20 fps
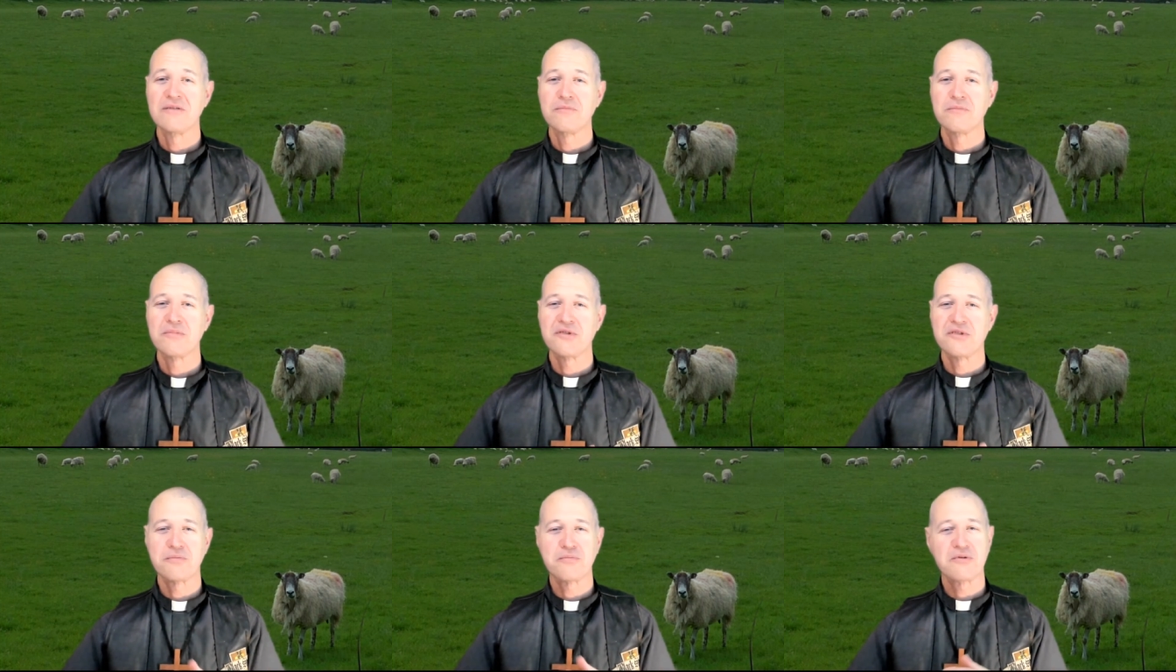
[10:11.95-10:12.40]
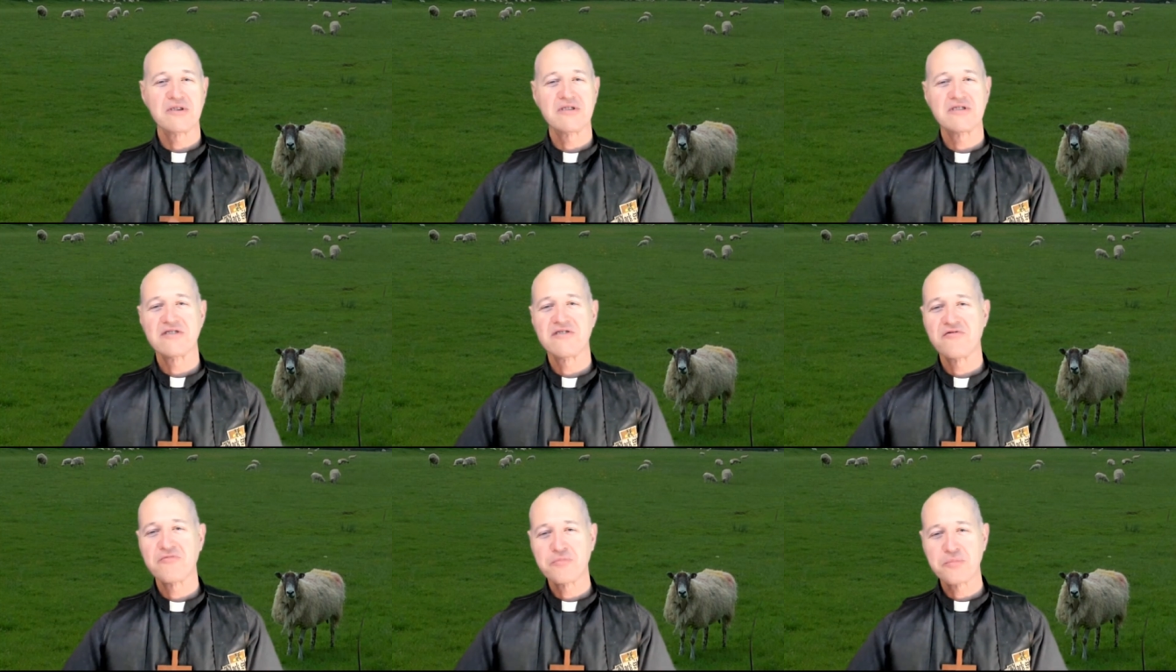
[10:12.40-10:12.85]
but the Prince
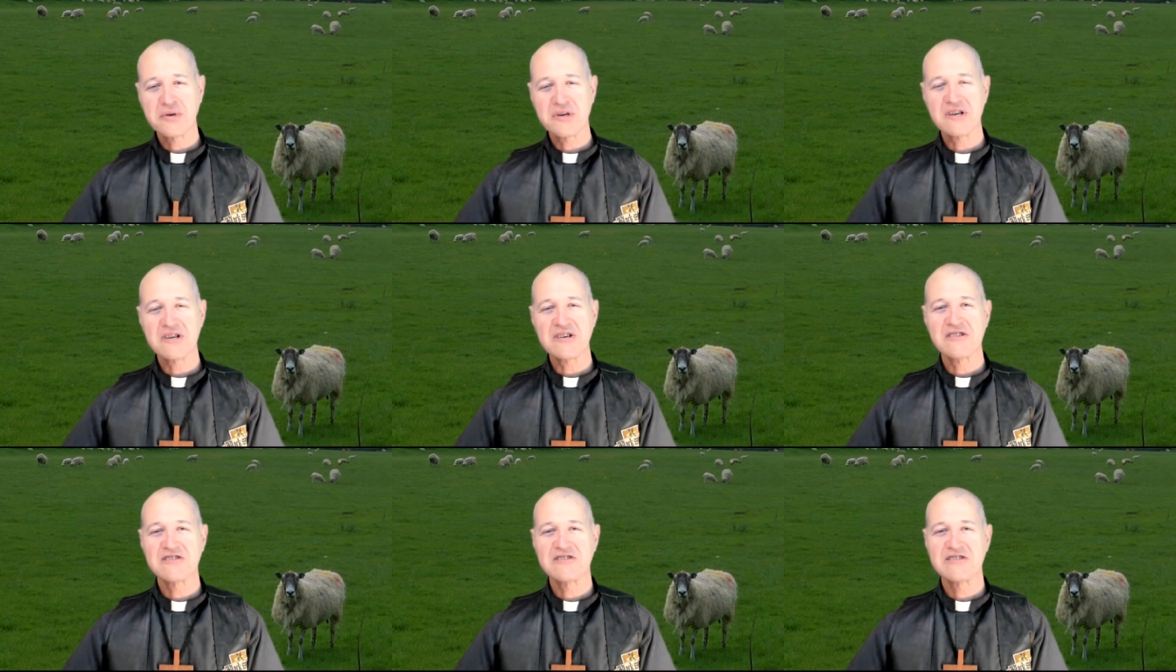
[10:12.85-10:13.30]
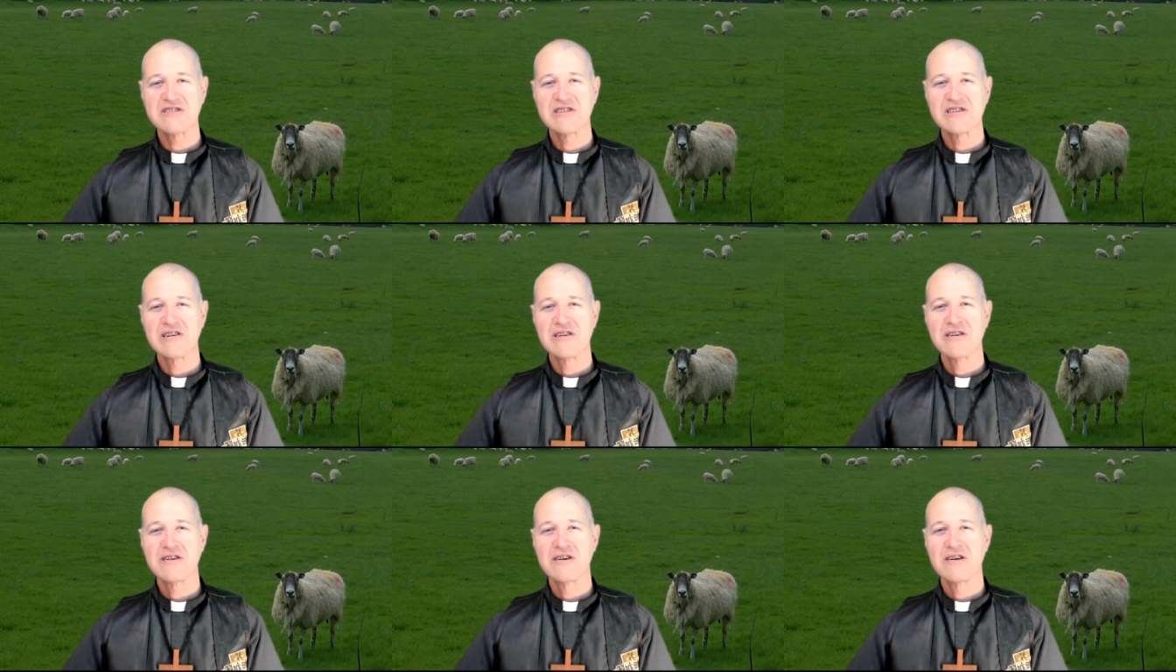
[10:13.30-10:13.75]
of Peace
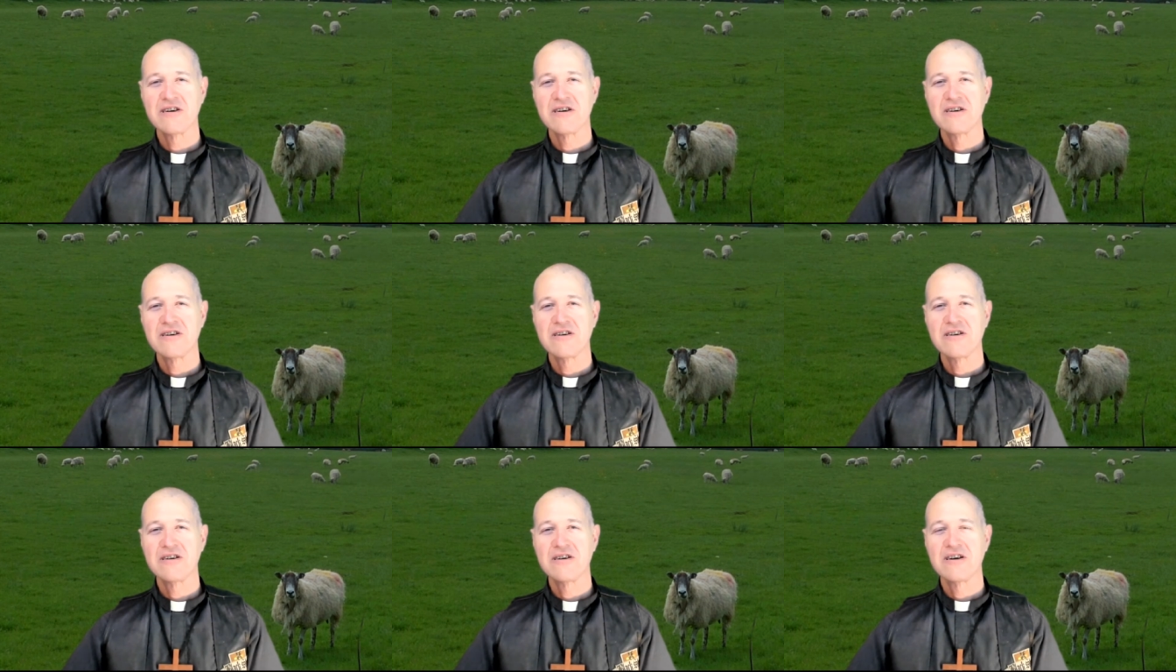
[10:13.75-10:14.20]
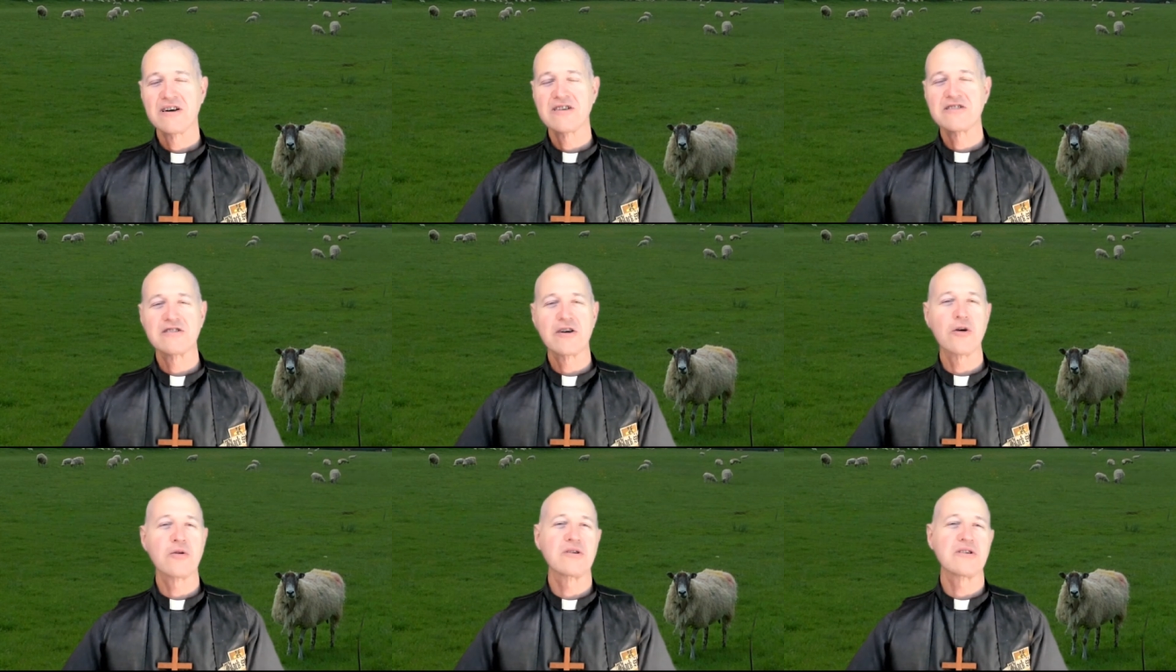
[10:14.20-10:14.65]
has
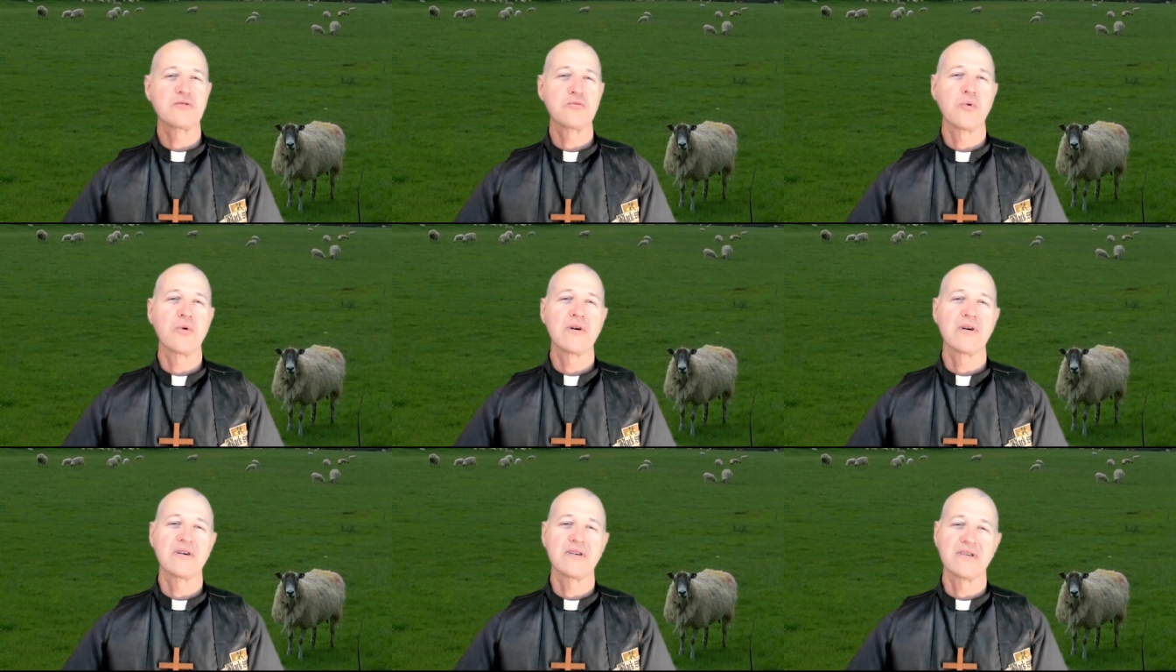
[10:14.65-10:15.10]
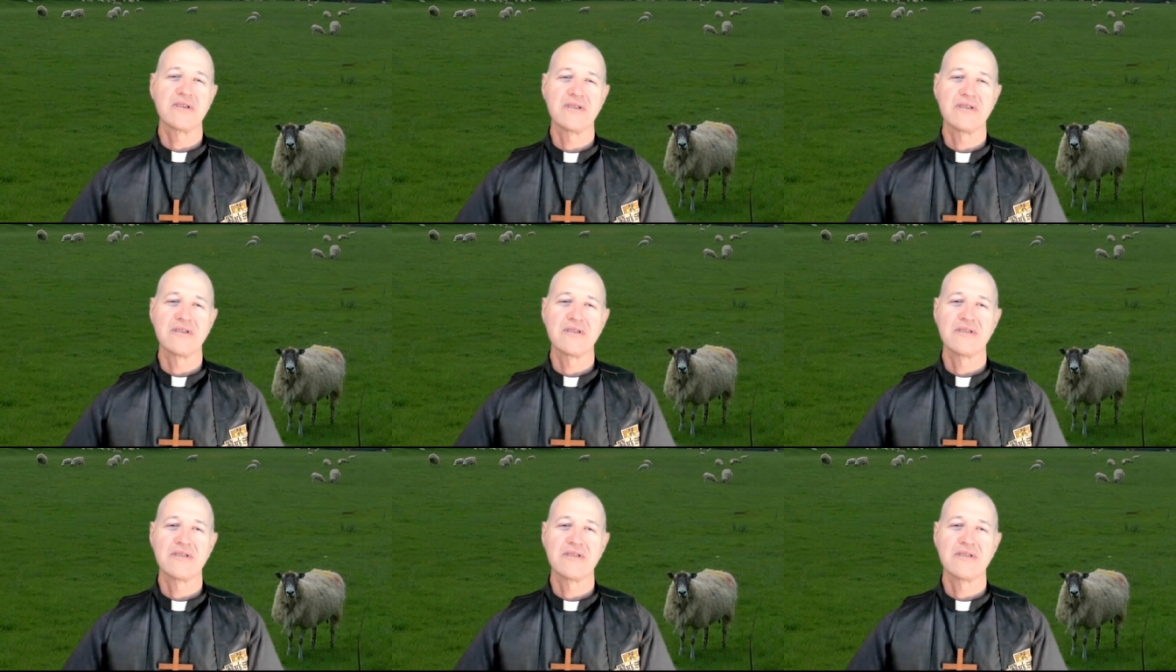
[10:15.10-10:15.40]
already won.